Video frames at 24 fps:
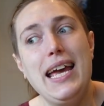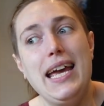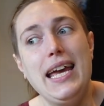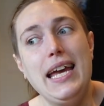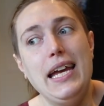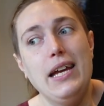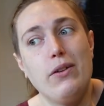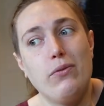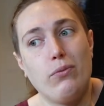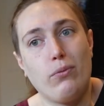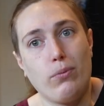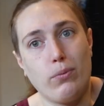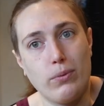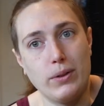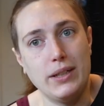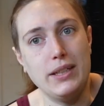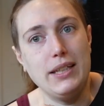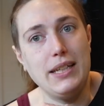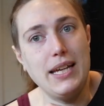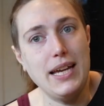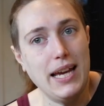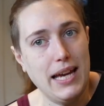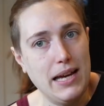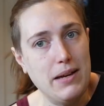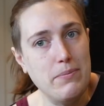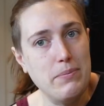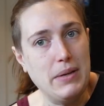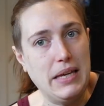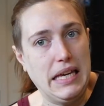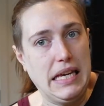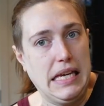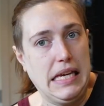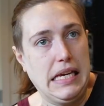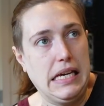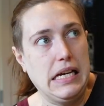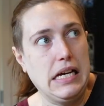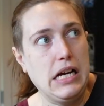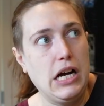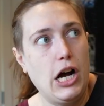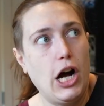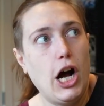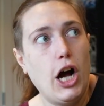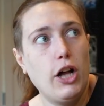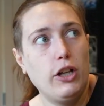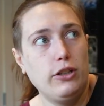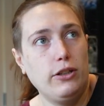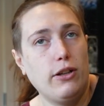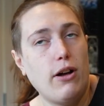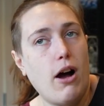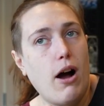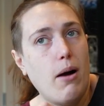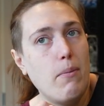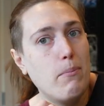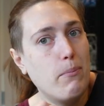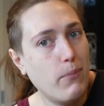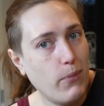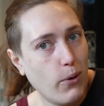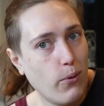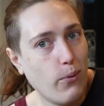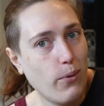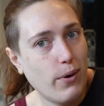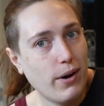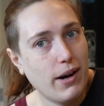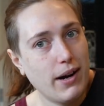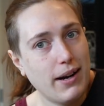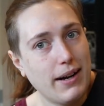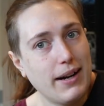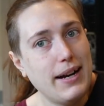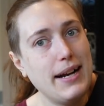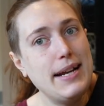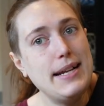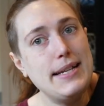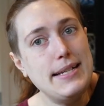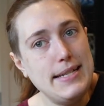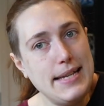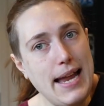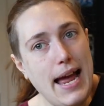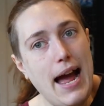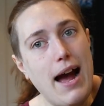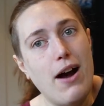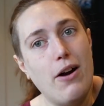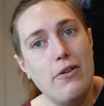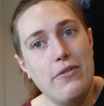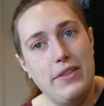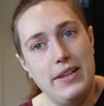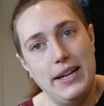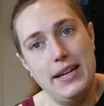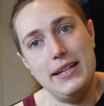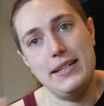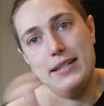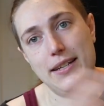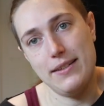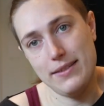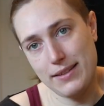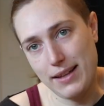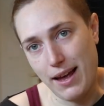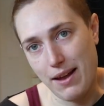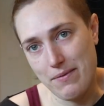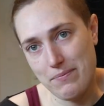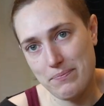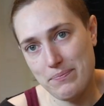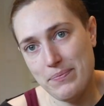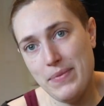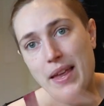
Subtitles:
it really hit me a lot more now than it did then.